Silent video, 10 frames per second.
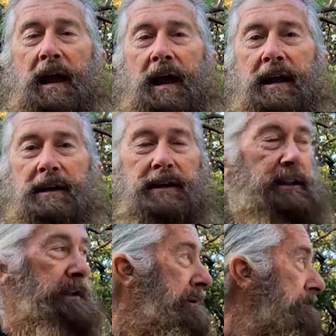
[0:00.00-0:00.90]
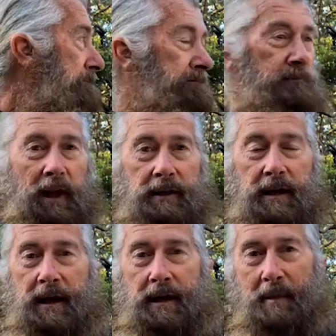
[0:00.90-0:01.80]
And
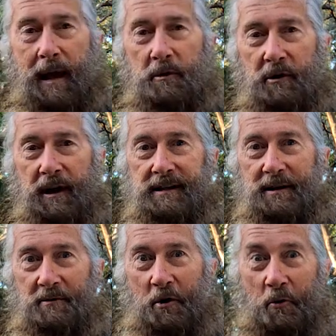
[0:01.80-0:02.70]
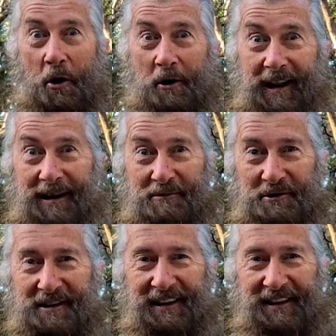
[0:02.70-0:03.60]
yeah, maybe you'll get some wild
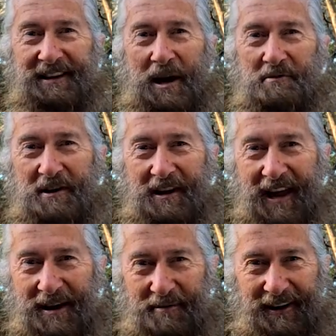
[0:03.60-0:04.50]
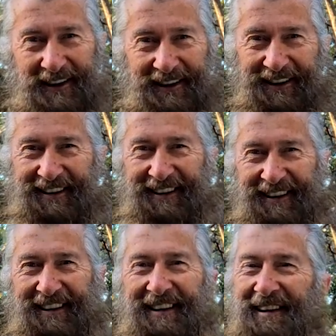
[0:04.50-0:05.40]
animals come to your camp
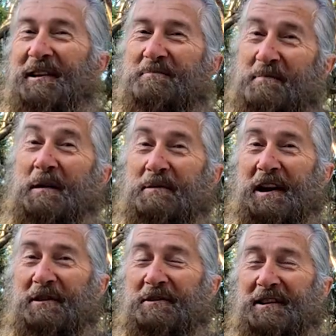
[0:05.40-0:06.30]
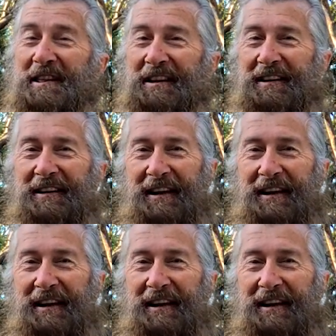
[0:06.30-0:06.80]
if you don't need that.